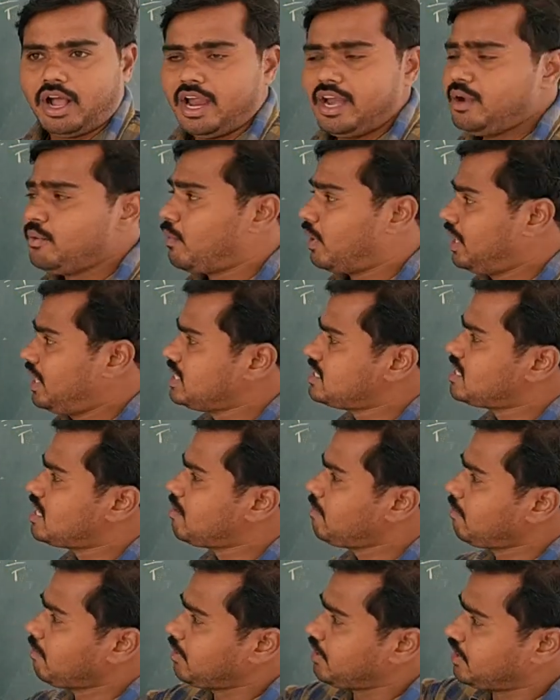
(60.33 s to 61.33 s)
And what is
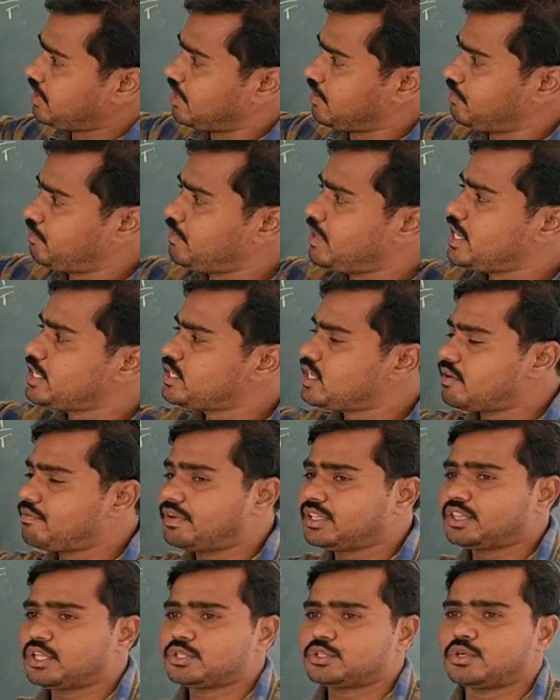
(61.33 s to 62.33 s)
the definition
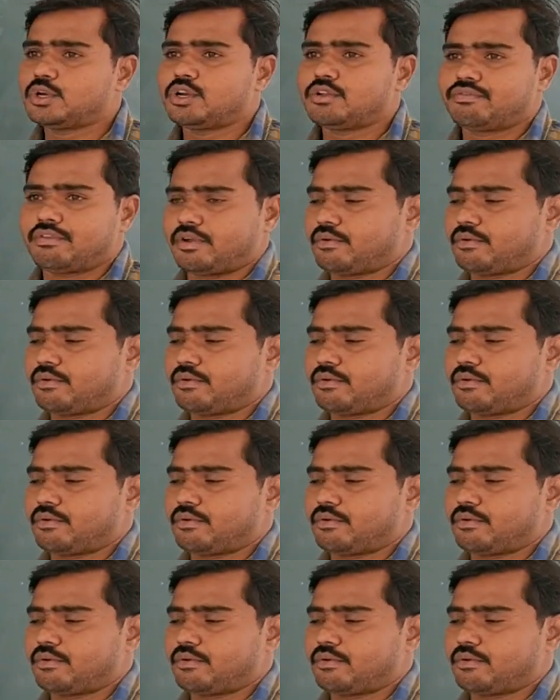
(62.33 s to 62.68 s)
of a threshold